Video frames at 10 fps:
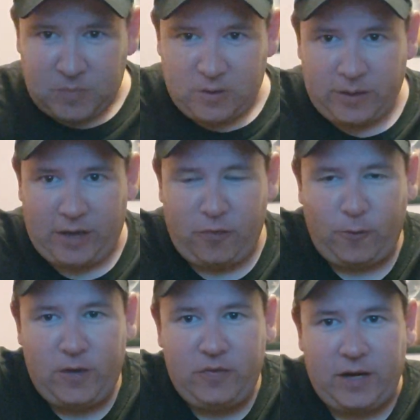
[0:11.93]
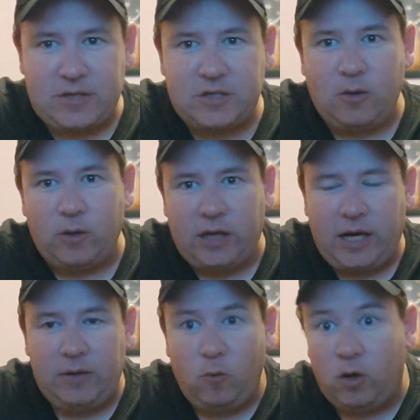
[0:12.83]
We got three things going
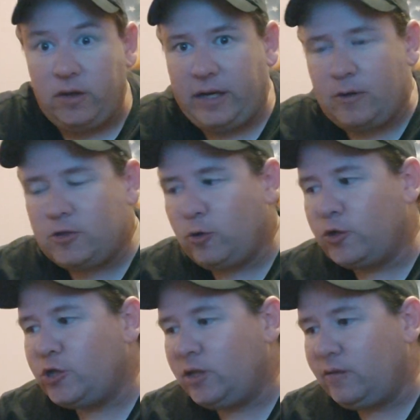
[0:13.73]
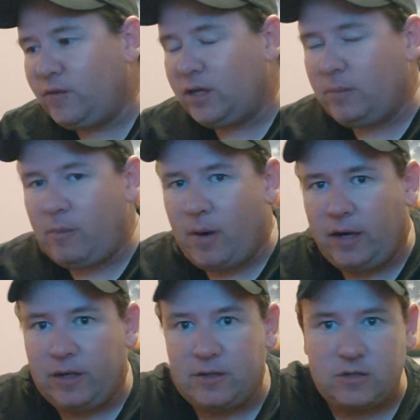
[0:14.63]
on. One thing I was told to shut the fuck up
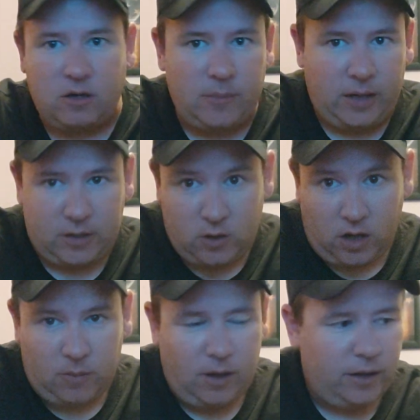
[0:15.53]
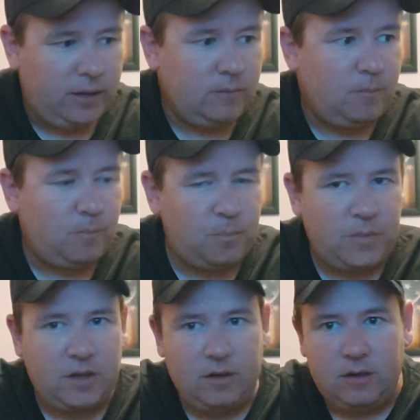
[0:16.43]
about it, so I'm not going to talk about it.
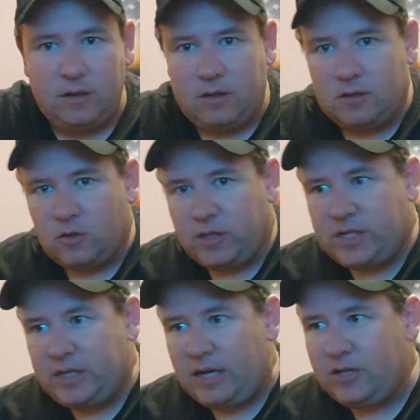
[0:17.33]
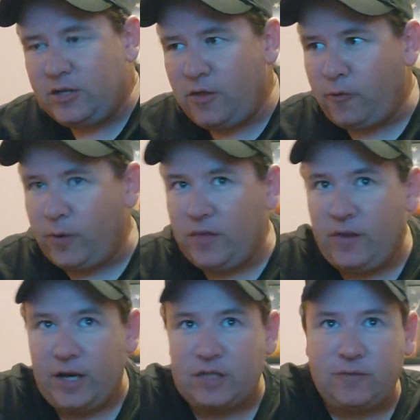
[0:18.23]
So let's get down to the three
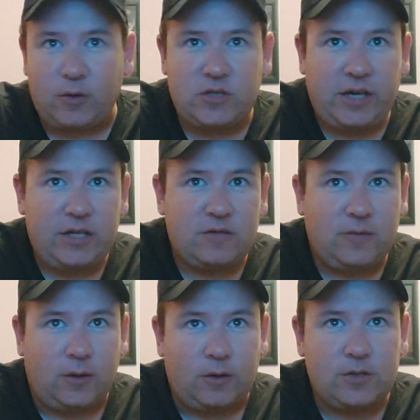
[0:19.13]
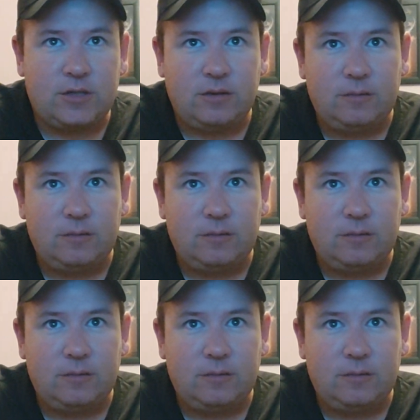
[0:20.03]
things. First thing is first.